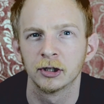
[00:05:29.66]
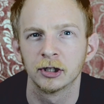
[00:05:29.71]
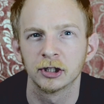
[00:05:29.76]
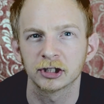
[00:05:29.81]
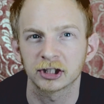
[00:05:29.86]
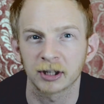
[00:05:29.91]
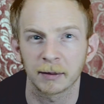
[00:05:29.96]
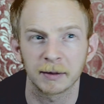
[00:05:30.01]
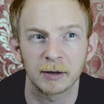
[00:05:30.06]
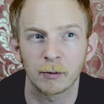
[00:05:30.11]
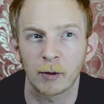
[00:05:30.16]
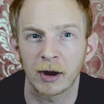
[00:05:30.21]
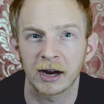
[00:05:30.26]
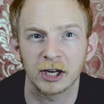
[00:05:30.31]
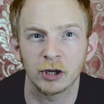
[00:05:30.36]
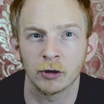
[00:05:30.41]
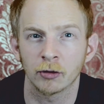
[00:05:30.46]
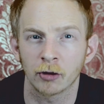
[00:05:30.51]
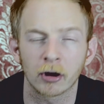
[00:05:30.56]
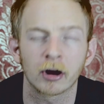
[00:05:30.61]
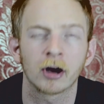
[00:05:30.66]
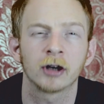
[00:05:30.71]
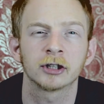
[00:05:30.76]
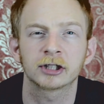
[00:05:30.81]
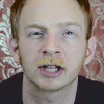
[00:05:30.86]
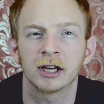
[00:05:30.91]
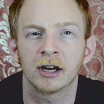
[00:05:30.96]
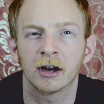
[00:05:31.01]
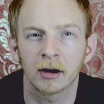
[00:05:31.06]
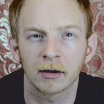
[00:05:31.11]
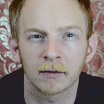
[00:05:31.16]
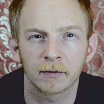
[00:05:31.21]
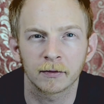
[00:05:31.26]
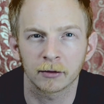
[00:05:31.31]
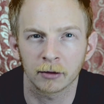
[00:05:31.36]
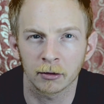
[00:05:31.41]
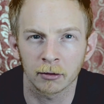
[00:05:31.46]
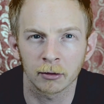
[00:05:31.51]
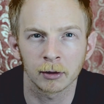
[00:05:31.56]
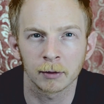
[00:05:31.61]
something where you're not asking her
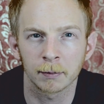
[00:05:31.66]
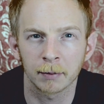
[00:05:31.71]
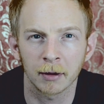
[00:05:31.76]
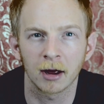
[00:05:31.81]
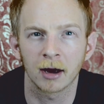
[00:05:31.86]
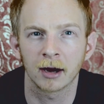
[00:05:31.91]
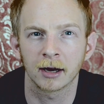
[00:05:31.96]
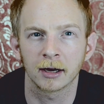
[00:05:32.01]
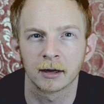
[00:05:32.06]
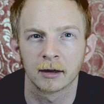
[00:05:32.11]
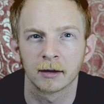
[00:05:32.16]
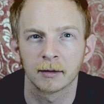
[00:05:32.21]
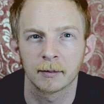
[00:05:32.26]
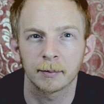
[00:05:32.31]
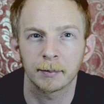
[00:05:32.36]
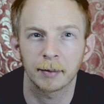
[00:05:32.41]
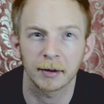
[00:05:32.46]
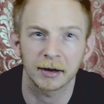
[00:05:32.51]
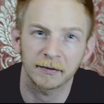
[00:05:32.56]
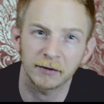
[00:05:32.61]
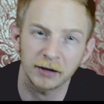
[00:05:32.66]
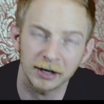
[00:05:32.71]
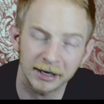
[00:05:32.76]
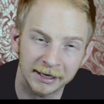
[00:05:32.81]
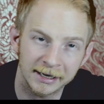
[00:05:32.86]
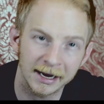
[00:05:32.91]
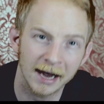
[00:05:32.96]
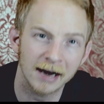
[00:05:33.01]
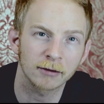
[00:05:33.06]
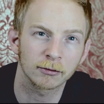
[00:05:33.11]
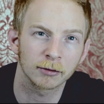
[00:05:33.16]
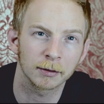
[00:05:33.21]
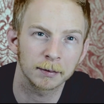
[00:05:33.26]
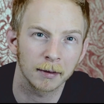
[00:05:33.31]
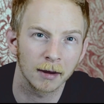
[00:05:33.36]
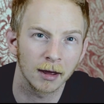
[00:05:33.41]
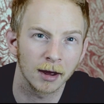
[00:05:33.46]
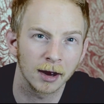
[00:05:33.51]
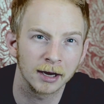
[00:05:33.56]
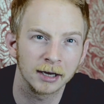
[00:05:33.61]
for a reply. But if you get a
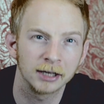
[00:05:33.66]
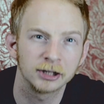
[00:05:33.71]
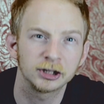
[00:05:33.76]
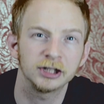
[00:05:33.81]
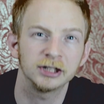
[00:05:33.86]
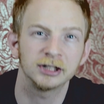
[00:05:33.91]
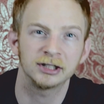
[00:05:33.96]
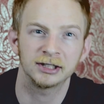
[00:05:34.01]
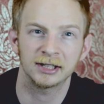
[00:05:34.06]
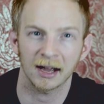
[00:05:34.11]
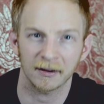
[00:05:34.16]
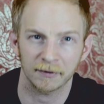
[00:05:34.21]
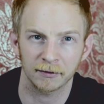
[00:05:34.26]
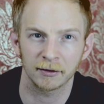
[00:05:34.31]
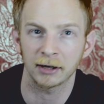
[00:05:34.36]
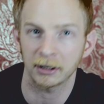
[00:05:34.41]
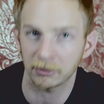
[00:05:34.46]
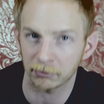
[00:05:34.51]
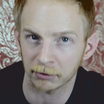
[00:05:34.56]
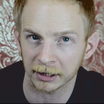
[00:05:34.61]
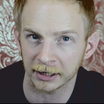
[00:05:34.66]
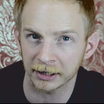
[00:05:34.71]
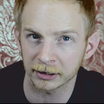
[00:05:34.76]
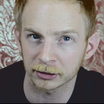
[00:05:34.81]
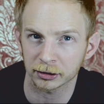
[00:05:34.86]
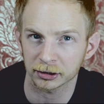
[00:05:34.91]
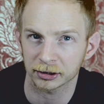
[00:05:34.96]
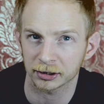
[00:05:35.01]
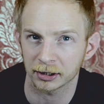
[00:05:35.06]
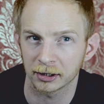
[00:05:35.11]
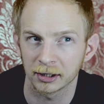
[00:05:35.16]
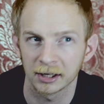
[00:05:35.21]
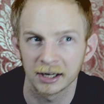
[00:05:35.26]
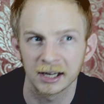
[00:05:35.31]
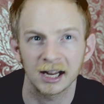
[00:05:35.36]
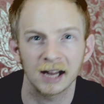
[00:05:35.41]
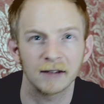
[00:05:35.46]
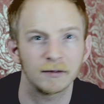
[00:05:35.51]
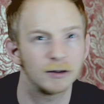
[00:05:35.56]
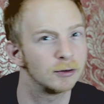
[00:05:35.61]
reply, she's definitely really interested.
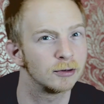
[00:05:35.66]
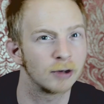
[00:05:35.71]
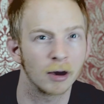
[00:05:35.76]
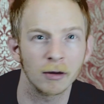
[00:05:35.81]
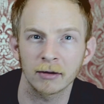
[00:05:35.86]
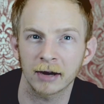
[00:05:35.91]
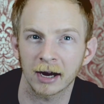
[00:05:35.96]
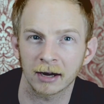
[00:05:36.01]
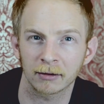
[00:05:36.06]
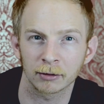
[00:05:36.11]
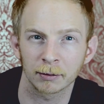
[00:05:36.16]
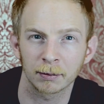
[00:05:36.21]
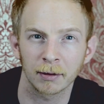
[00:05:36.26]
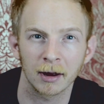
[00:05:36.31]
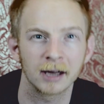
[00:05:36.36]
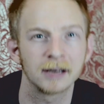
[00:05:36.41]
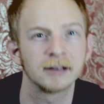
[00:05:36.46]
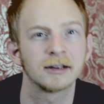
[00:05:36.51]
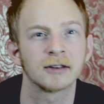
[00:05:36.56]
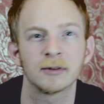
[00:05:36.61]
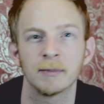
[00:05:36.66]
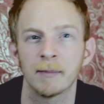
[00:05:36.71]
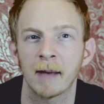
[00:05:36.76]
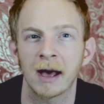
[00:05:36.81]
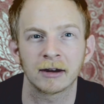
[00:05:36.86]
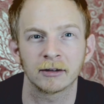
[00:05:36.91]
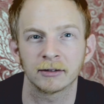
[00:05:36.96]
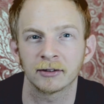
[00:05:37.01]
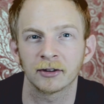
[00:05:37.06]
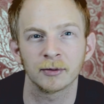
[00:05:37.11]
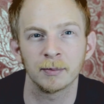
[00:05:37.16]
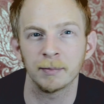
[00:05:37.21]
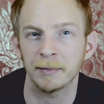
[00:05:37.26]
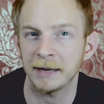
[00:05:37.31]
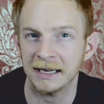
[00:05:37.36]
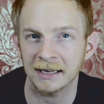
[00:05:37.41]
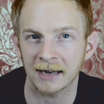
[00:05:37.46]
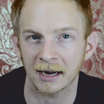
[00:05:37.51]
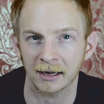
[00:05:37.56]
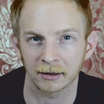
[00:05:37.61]
If you don't get a reply, it doesn't matter, it doesn't
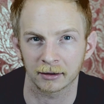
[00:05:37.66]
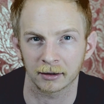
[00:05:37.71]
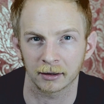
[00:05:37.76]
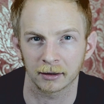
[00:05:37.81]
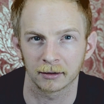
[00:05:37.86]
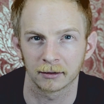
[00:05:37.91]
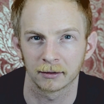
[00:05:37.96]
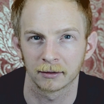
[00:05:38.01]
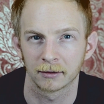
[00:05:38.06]
mean anything.